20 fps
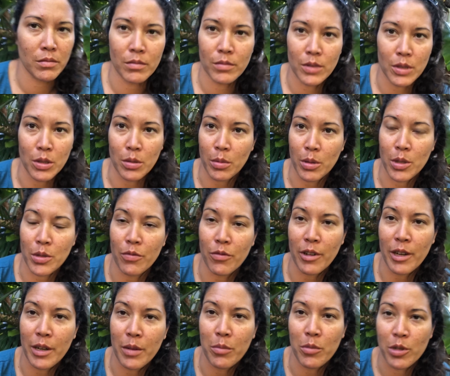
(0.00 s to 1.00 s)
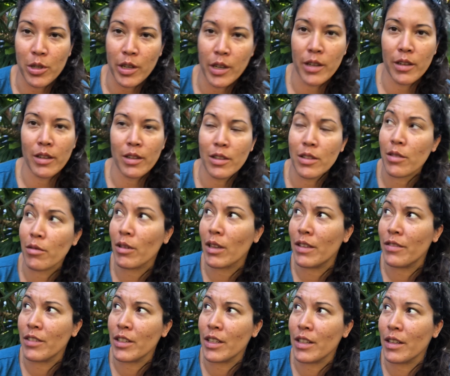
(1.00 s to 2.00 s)
do a bunch of random shit that's
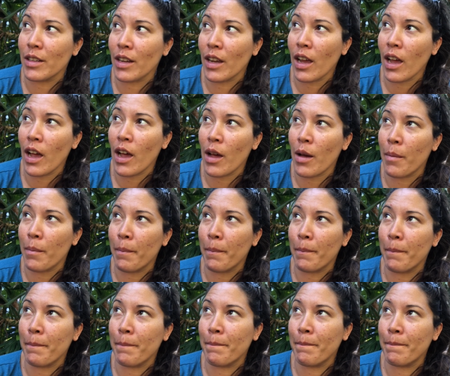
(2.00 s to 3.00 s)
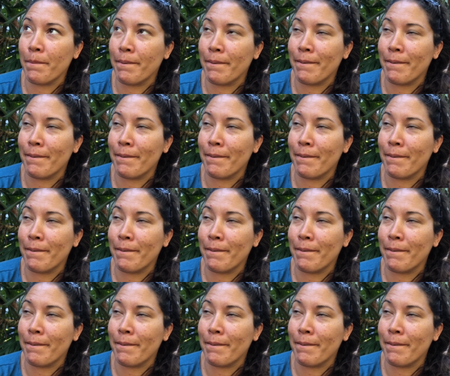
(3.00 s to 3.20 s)
irrelevant. Um,